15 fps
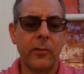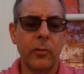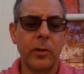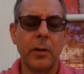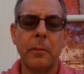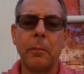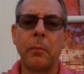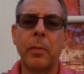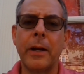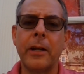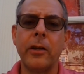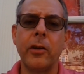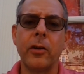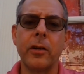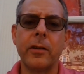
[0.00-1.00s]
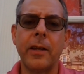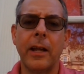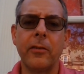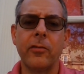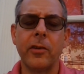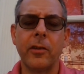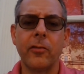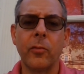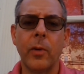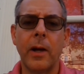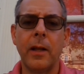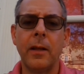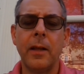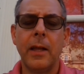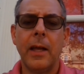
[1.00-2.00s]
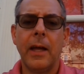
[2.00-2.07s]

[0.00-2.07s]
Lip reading: sort of bring to your attention as well.